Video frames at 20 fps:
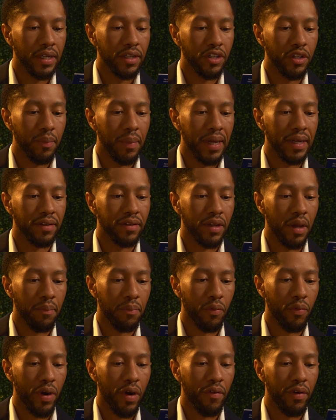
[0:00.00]
to make
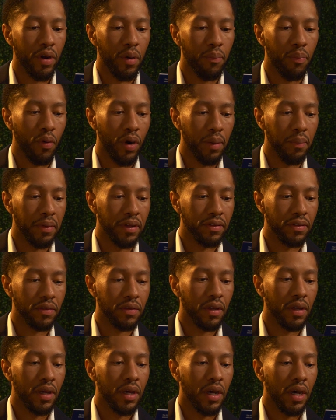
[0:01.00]
temporary
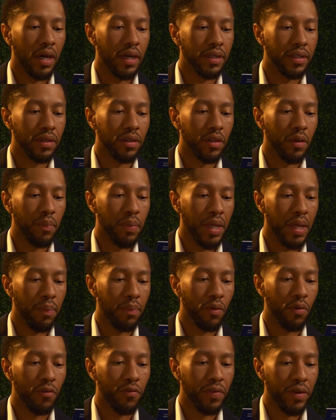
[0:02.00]
appointments until the
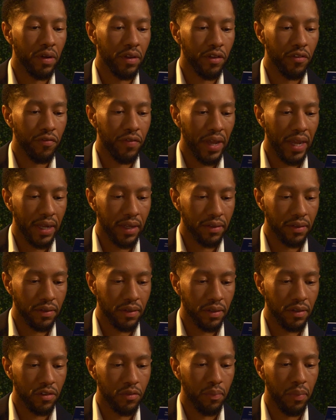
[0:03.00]
people fill the
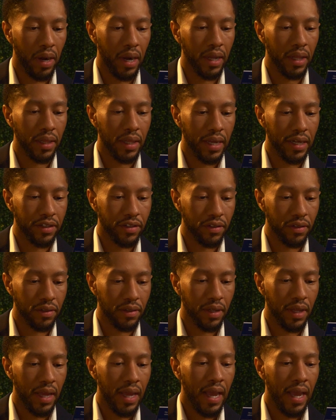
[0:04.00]
vacancies by election